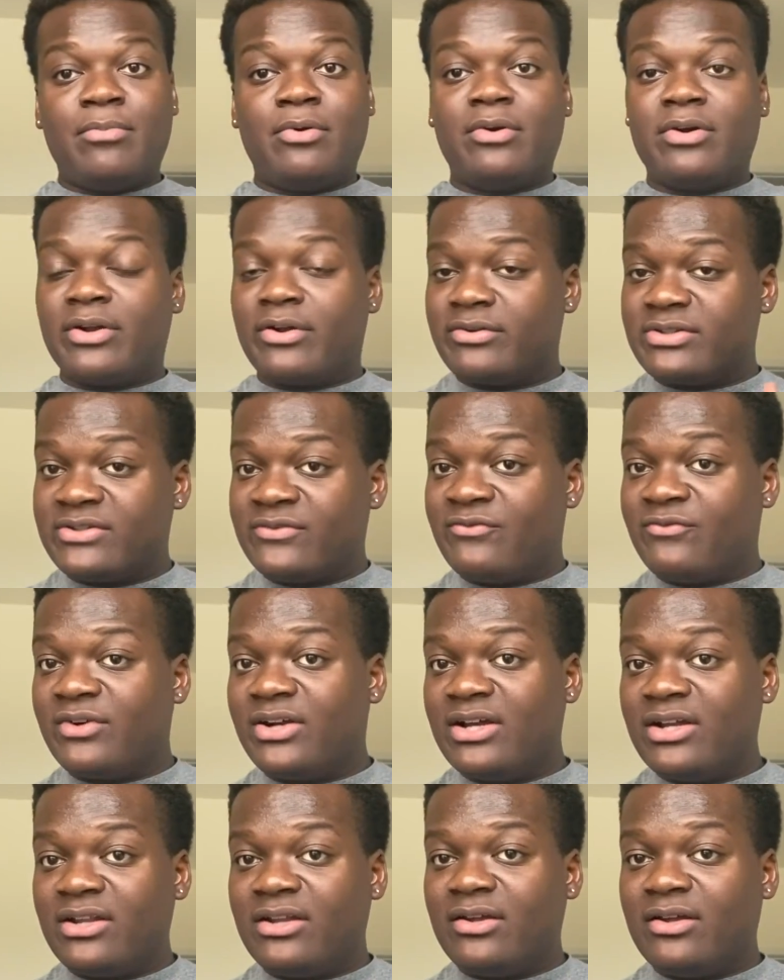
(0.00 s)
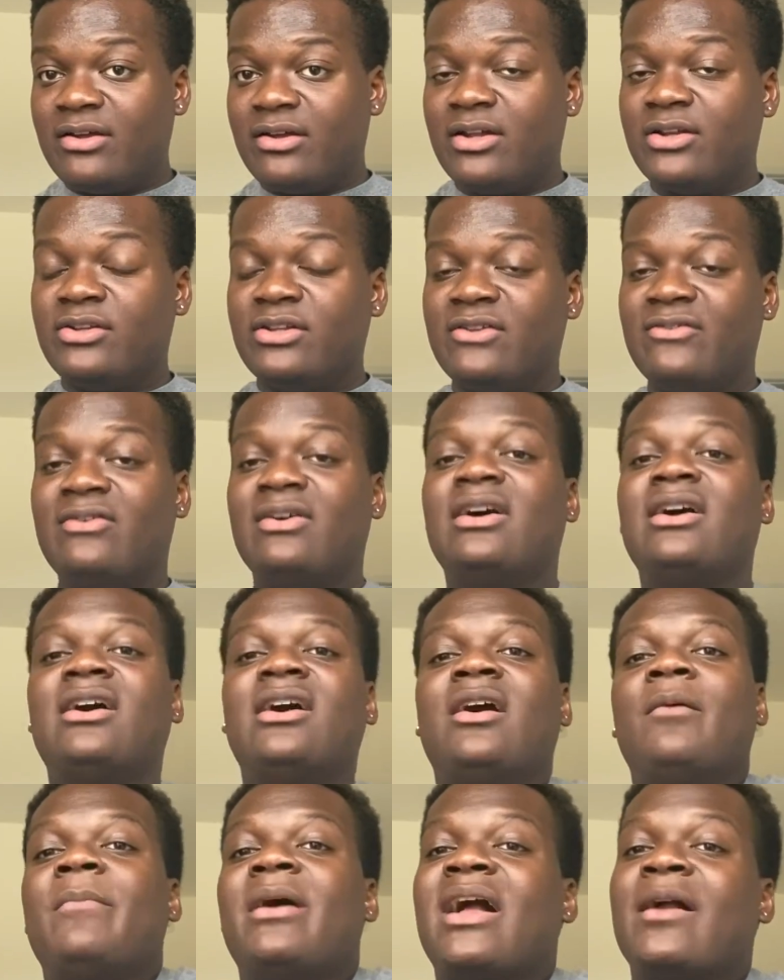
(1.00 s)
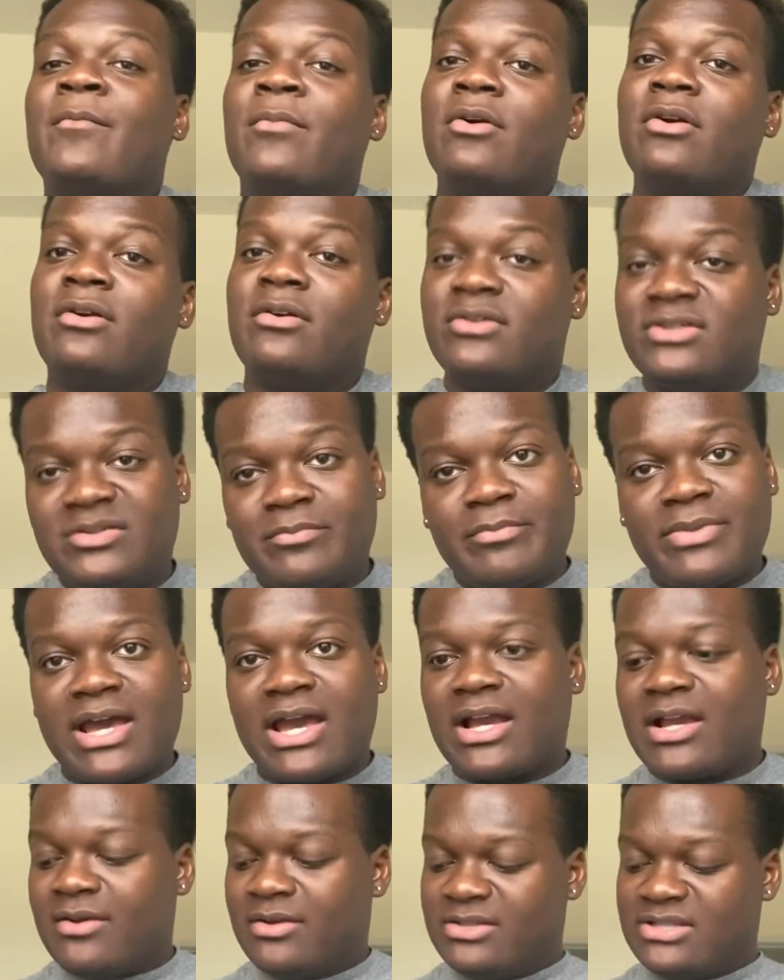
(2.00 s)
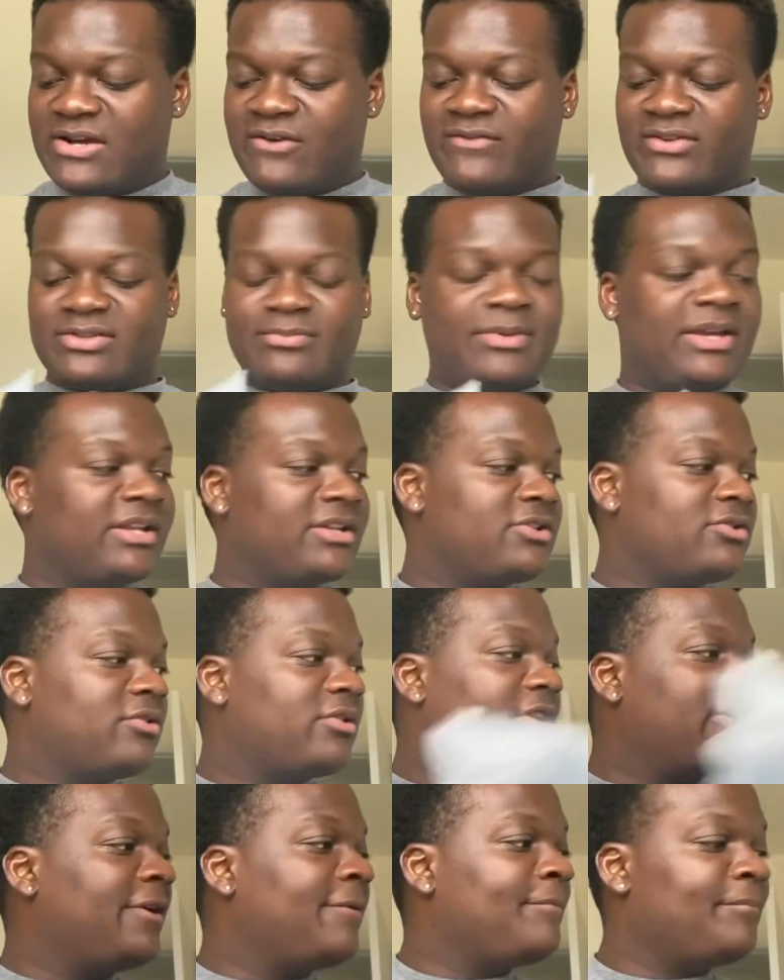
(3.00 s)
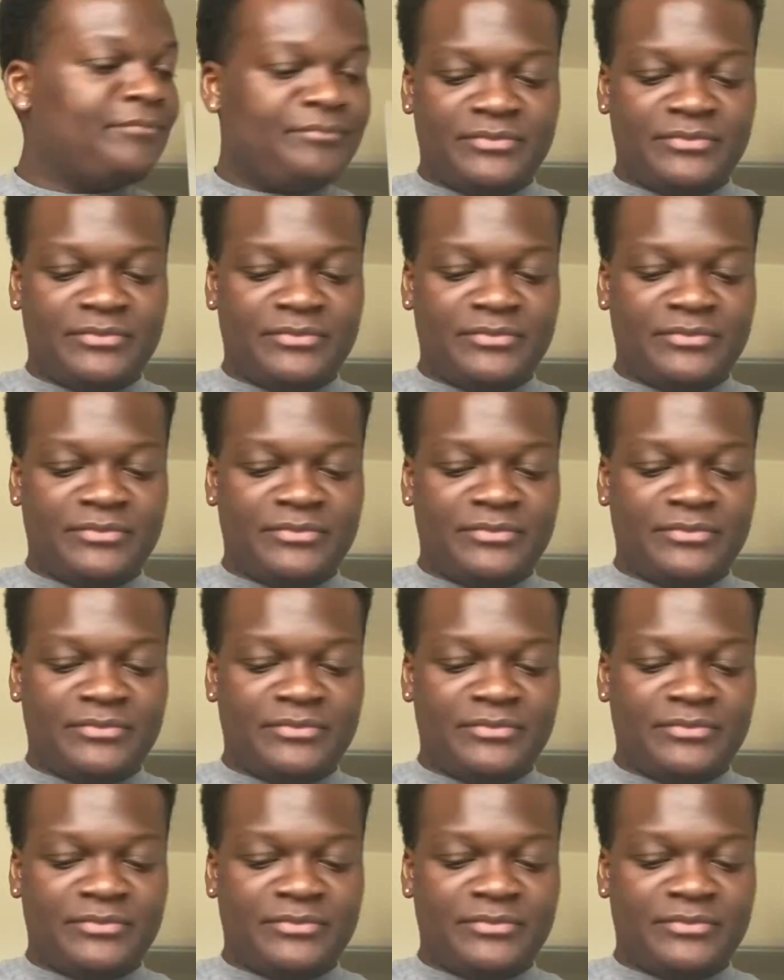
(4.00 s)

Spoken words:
board goes in front under the faja, backboard goes in back. Self-explanatory.